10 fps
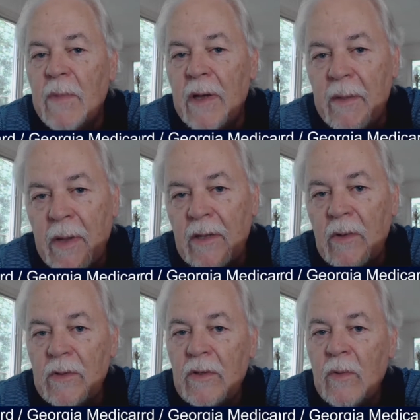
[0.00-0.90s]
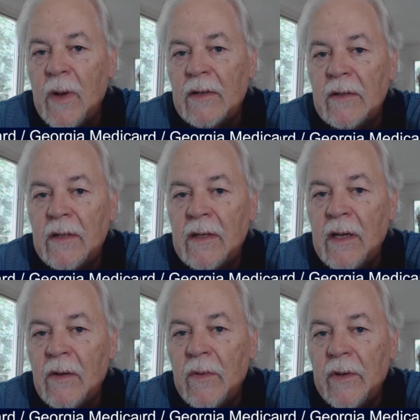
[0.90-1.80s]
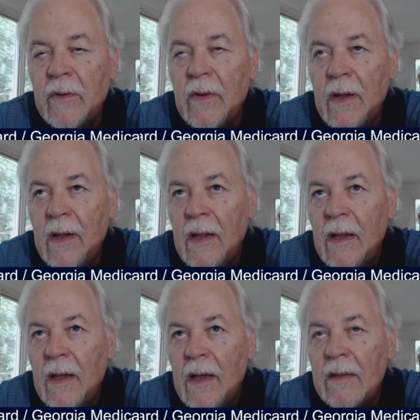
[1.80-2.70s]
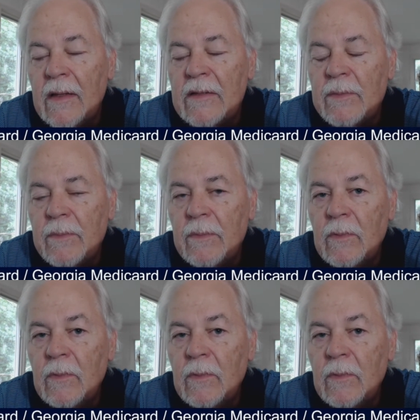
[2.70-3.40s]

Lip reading: money by going direct to the carrier, that's